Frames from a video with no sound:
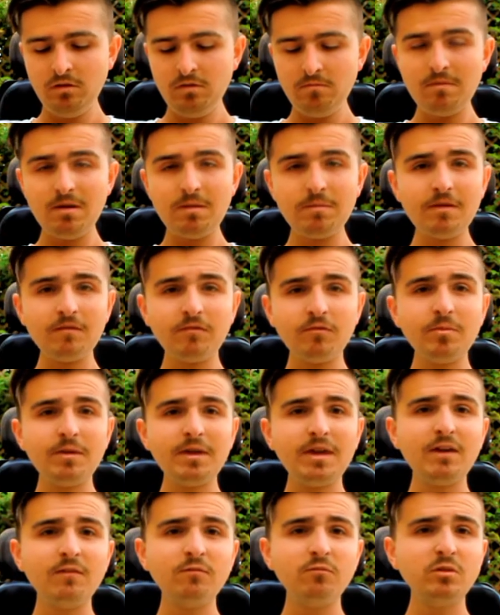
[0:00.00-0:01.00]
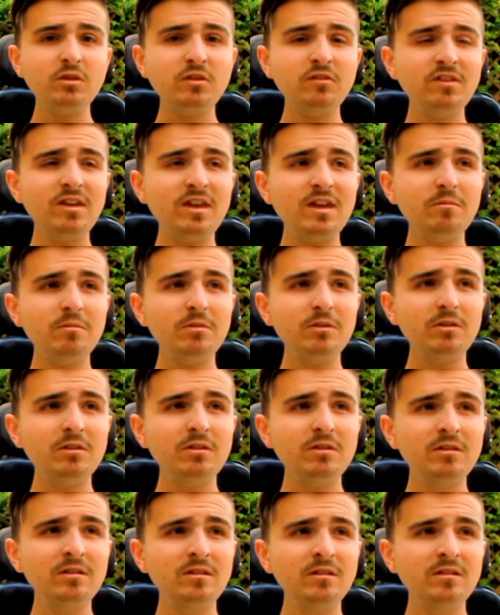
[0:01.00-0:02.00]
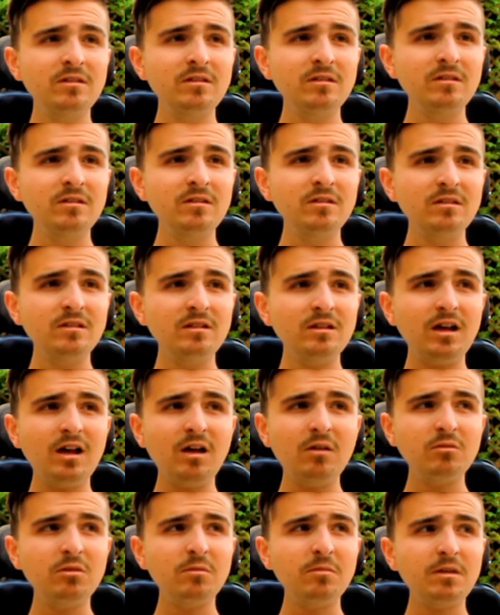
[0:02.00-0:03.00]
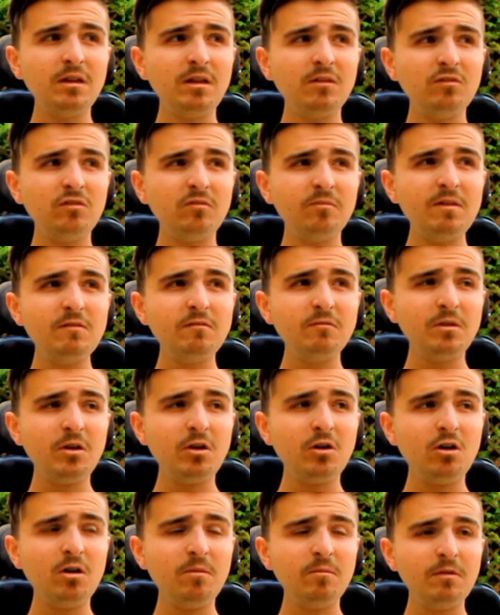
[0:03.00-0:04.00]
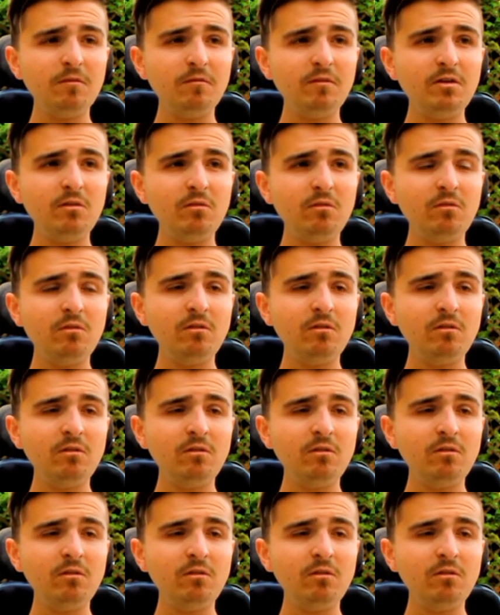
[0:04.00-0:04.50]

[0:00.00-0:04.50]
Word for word: Maybe you have to be careful what you say, but I want to be. I want to speak from the heart and be real.